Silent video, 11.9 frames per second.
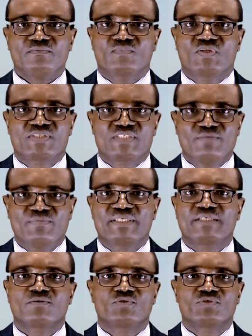the
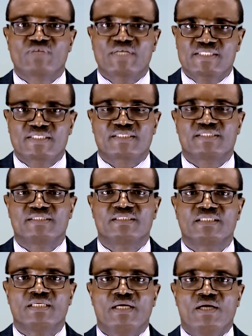CBK could drastically
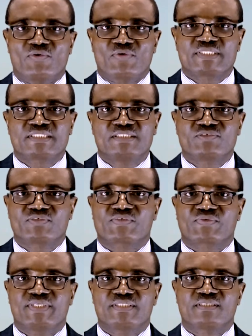raise interest
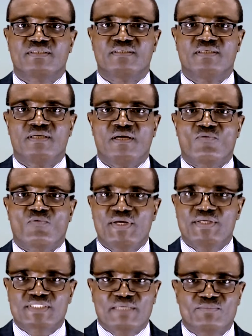rates while
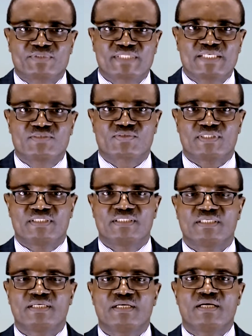simultaneously
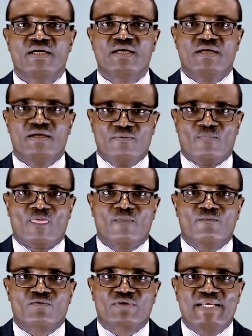
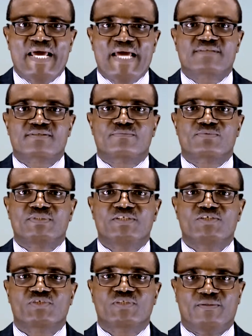relax
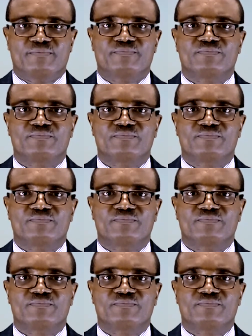prudential